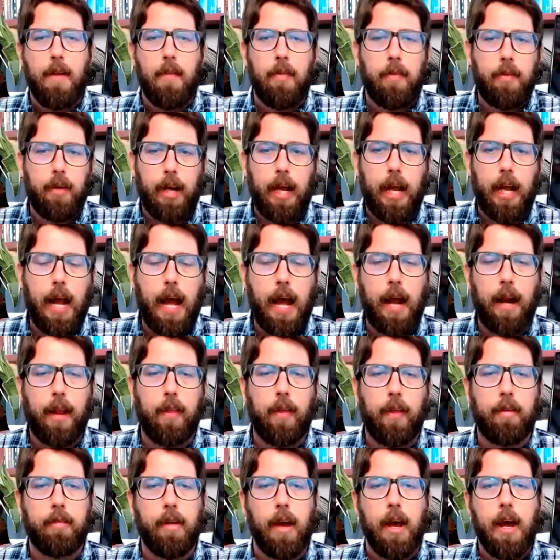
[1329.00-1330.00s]
to get out of
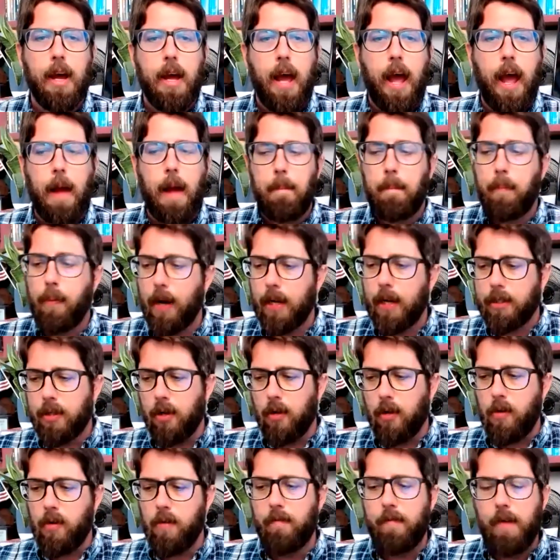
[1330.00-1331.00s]
this. And
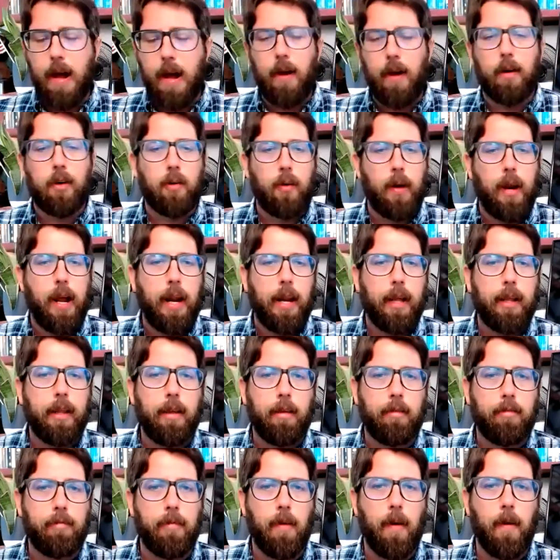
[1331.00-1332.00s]
presto, you've now created
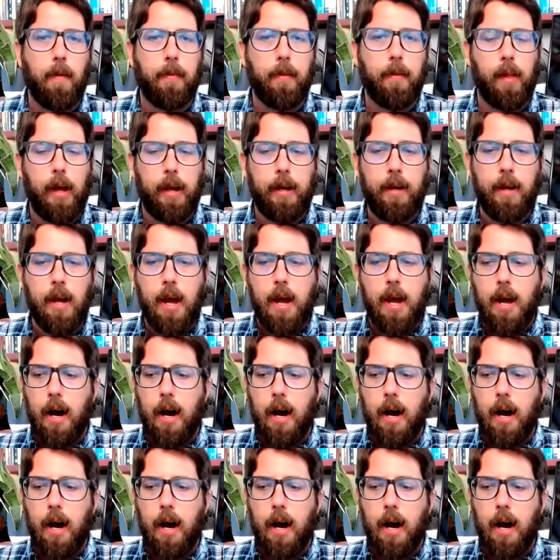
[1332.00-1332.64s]
this fault line.